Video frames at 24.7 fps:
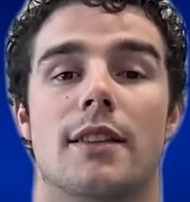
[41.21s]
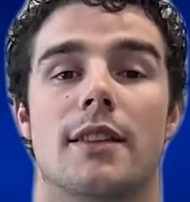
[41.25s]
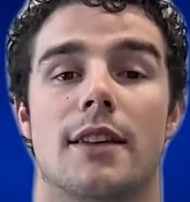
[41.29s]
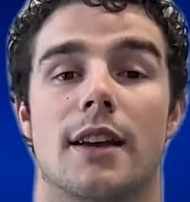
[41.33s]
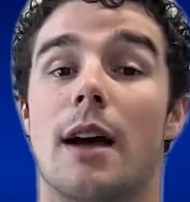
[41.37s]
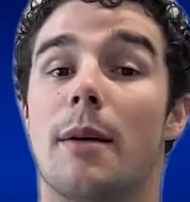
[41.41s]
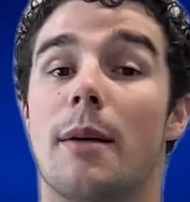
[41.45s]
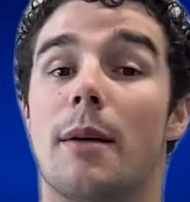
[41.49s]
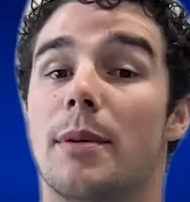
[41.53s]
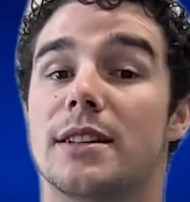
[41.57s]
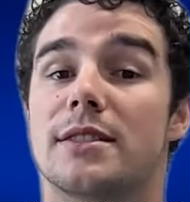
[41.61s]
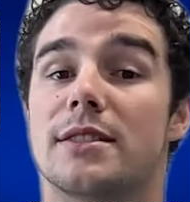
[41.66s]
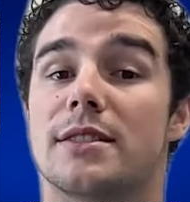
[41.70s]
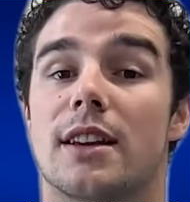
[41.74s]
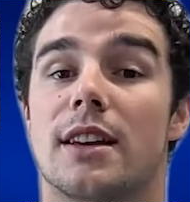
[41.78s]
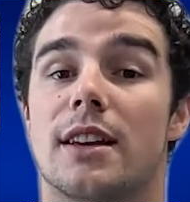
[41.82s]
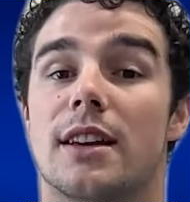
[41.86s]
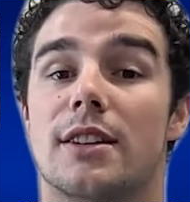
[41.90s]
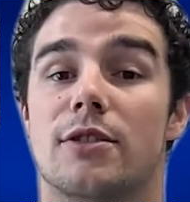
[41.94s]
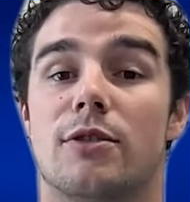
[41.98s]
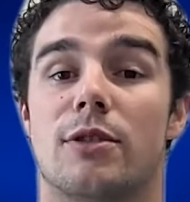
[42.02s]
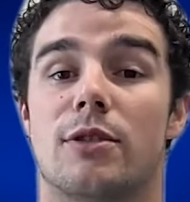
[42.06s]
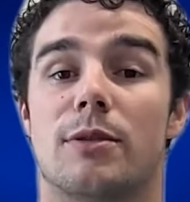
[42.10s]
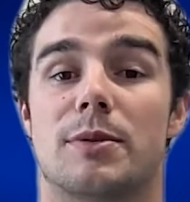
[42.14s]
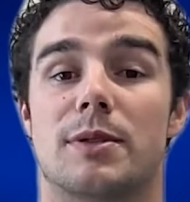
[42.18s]
The company is
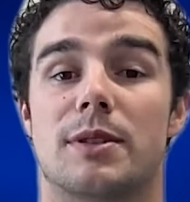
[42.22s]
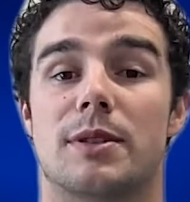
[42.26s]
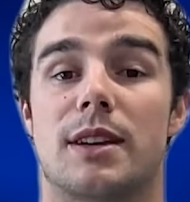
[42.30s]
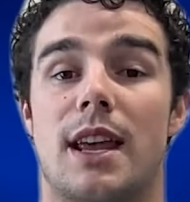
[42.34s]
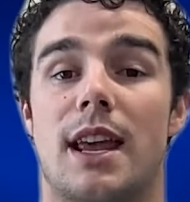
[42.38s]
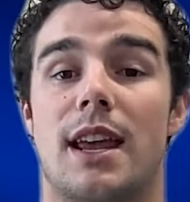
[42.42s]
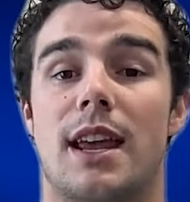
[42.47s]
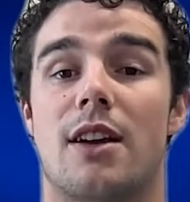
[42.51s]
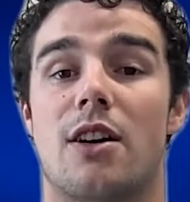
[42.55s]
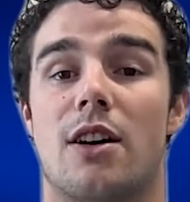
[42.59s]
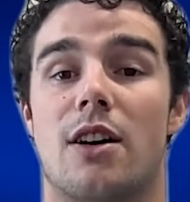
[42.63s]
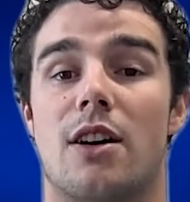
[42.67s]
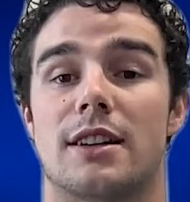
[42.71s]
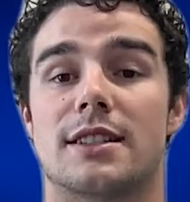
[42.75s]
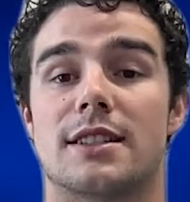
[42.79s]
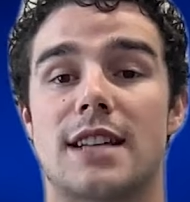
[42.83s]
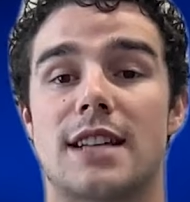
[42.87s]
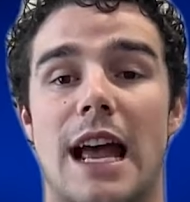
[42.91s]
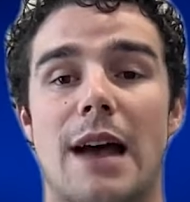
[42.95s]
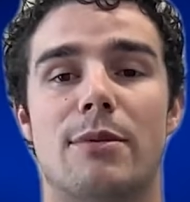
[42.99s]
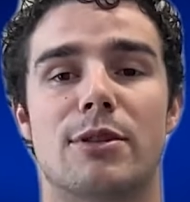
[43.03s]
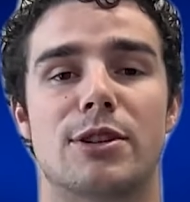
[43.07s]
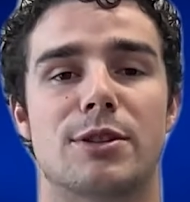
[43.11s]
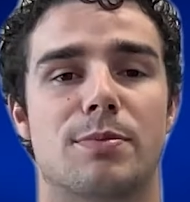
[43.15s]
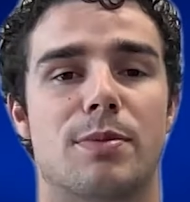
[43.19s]
looking to take on
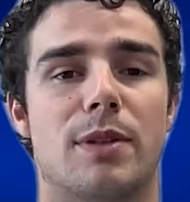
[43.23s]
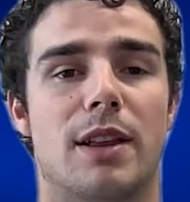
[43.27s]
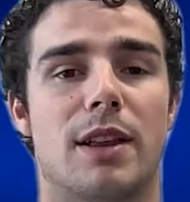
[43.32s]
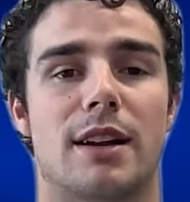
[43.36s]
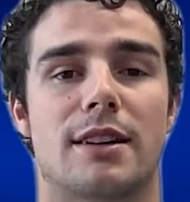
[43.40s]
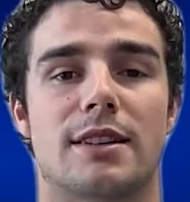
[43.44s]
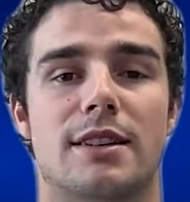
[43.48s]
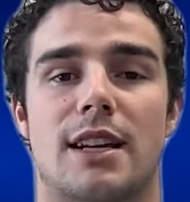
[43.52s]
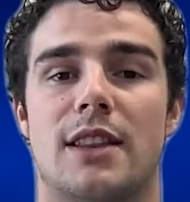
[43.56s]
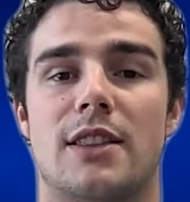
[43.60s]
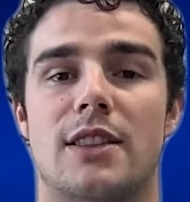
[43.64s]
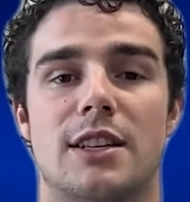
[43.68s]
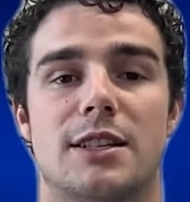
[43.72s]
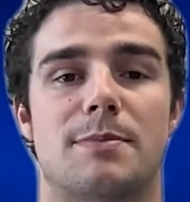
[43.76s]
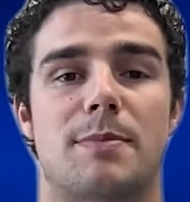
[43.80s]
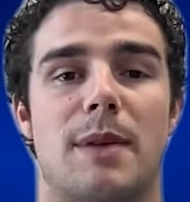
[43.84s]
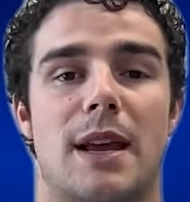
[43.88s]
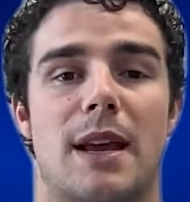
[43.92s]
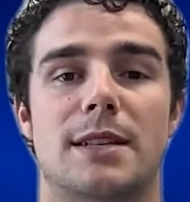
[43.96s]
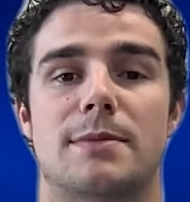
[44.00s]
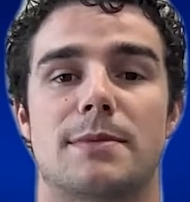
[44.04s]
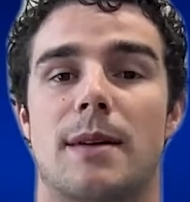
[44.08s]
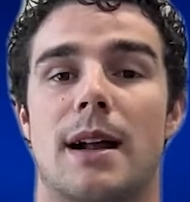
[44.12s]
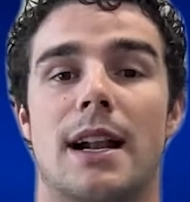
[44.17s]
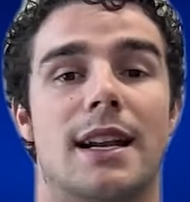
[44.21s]
established players in the
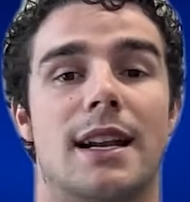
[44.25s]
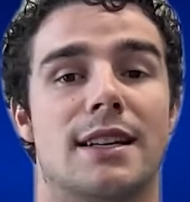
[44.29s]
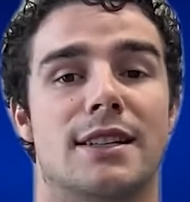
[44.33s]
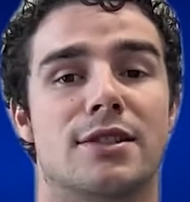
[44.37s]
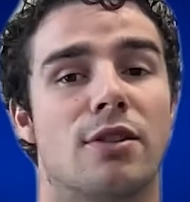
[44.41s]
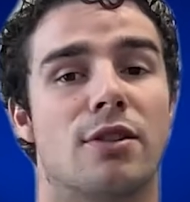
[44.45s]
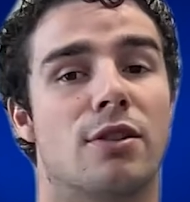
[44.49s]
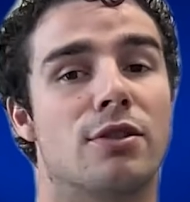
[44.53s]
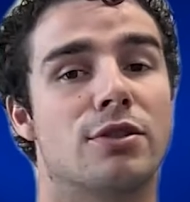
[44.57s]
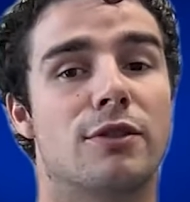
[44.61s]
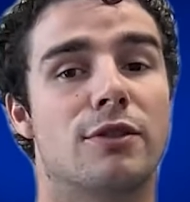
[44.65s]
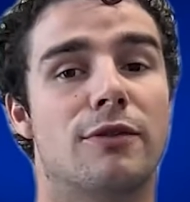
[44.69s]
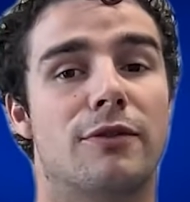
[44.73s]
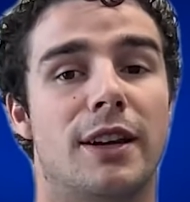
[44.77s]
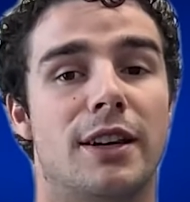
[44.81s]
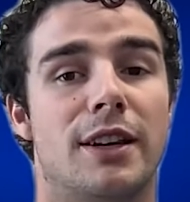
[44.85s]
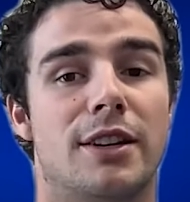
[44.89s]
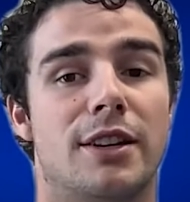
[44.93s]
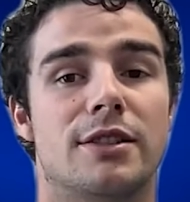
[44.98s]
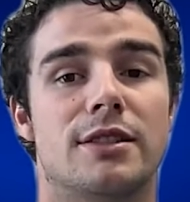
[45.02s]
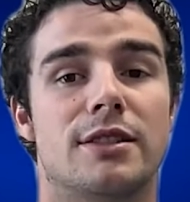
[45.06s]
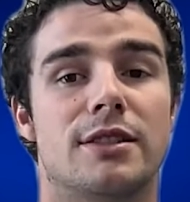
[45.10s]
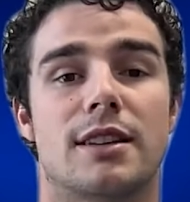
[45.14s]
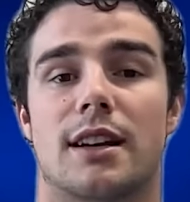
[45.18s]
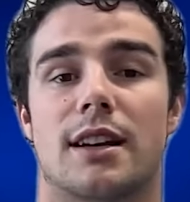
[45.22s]
space by adding social
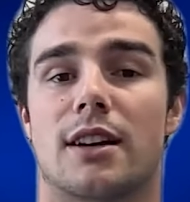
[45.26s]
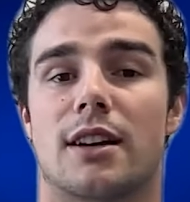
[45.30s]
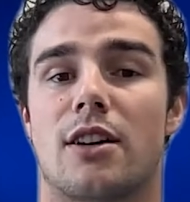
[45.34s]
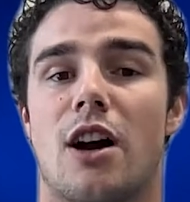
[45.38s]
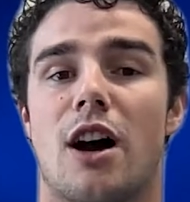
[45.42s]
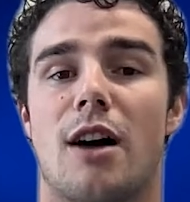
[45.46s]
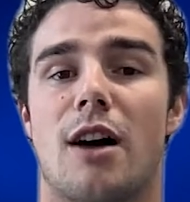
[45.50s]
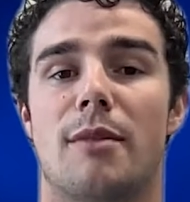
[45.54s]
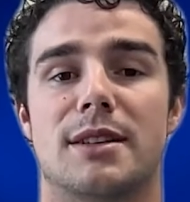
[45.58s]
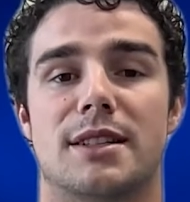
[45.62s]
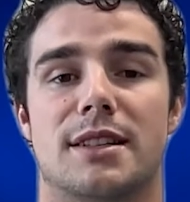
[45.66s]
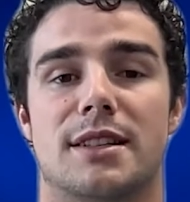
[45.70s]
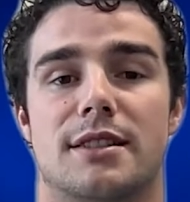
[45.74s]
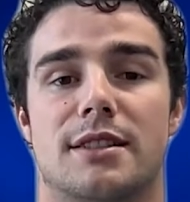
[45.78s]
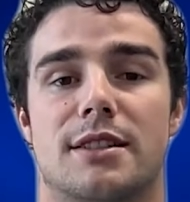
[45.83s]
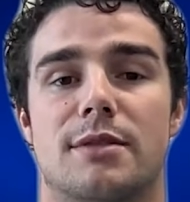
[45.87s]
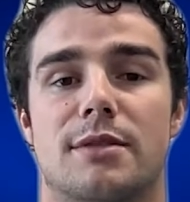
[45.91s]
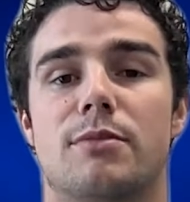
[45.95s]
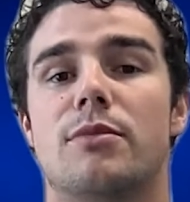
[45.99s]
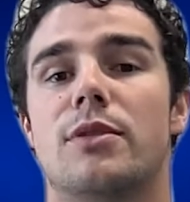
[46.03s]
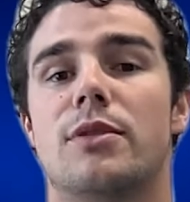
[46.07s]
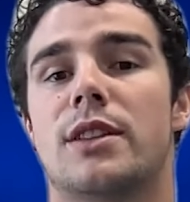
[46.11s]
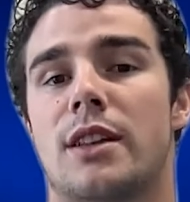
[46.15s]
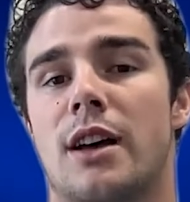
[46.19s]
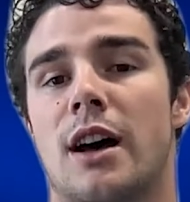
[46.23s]
features like a comment
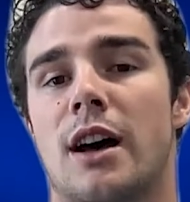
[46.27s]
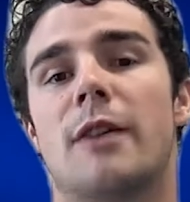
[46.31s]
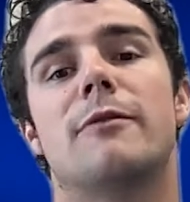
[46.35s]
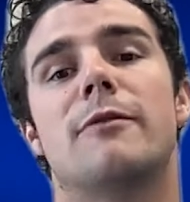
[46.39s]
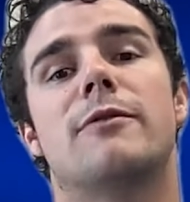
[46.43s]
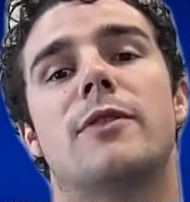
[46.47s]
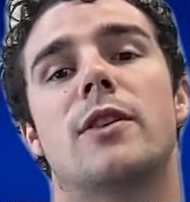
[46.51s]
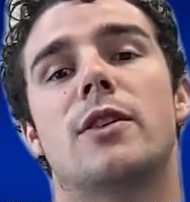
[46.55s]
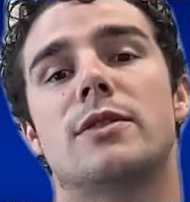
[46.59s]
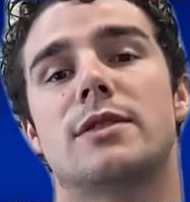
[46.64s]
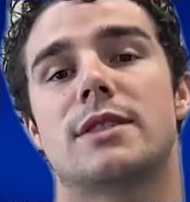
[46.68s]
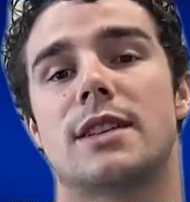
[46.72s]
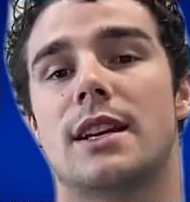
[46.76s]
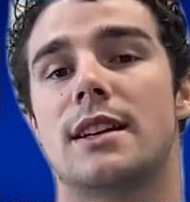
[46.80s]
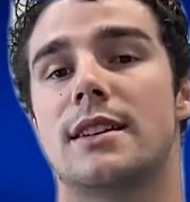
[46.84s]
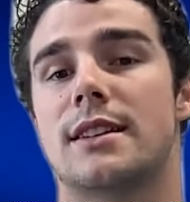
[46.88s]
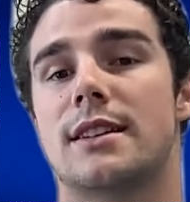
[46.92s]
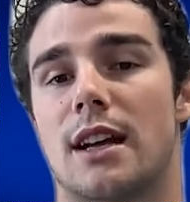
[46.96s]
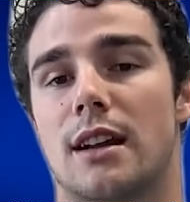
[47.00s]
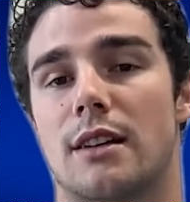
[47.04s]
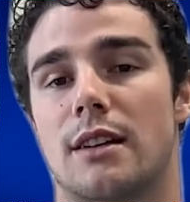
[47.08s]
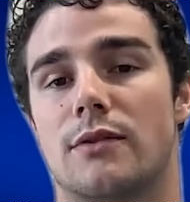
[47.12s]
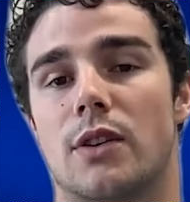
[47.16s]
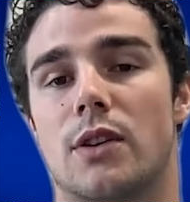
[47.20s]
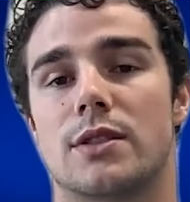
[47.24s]
system with upvotes and
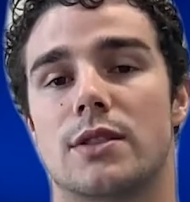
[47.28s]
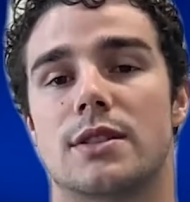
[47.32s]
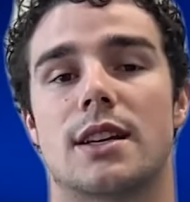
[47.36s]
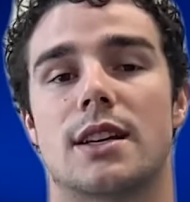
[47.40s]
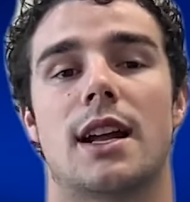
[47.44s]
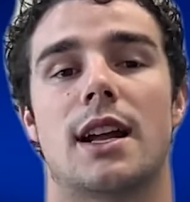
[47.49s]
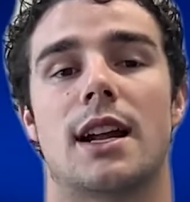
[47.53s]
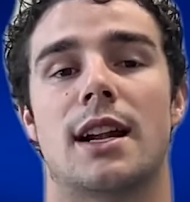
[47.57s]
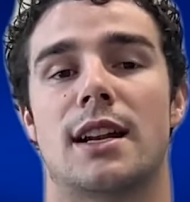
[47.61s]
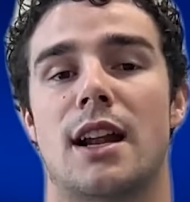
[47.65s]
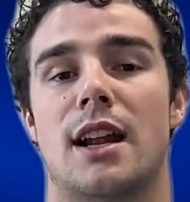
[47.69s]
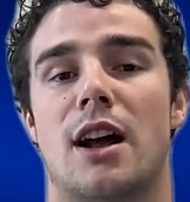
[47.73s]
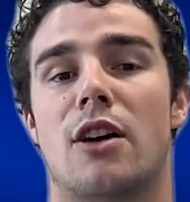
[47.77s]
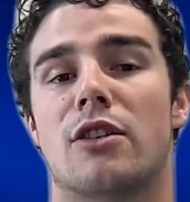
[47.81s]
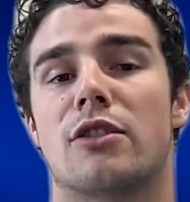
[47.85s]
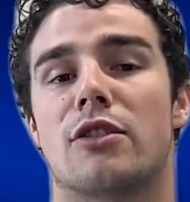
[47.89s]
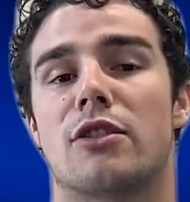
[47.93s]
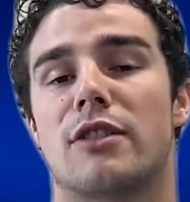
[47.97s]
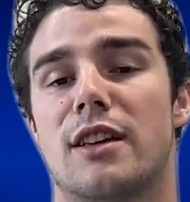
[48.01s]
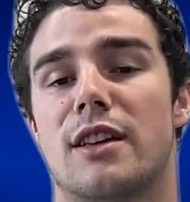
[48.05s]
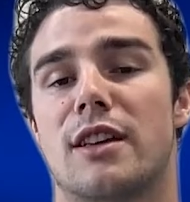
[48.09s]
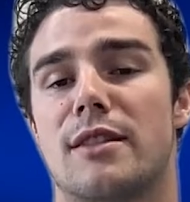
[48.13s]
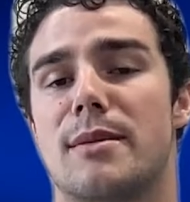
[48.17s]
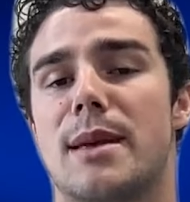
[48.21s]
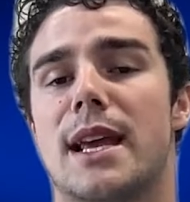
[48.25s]
downvotes and an
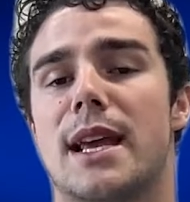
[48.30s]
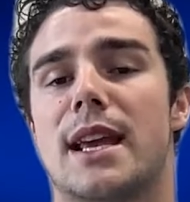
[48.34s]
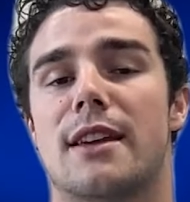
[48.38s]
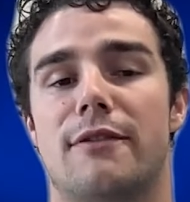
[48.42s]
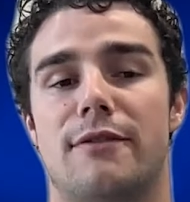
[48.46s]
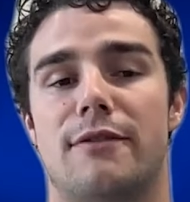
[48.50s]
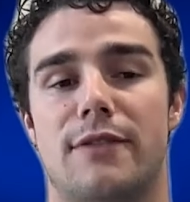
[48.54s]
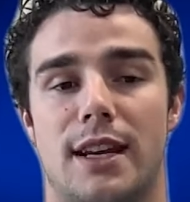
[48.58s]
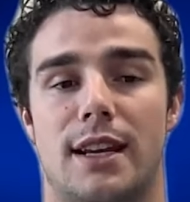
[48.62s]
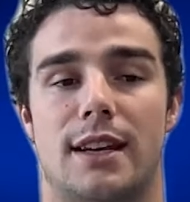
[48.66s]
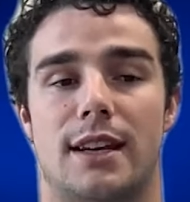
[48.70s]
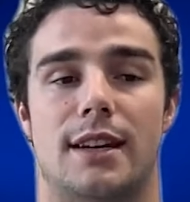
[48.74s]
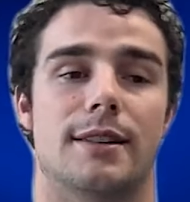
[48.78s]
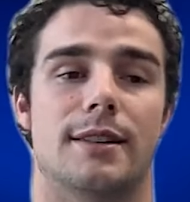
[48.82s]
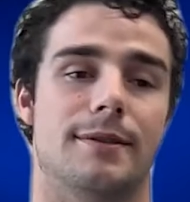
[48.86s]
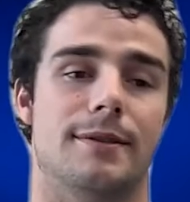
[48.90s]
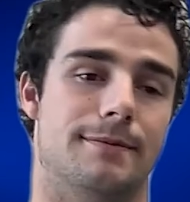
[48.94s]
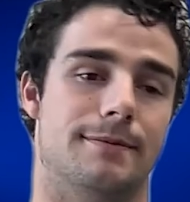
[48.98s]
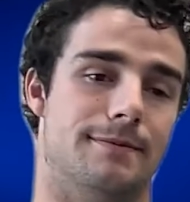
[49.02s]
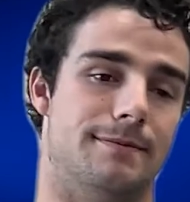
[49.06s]
algorithmic feed.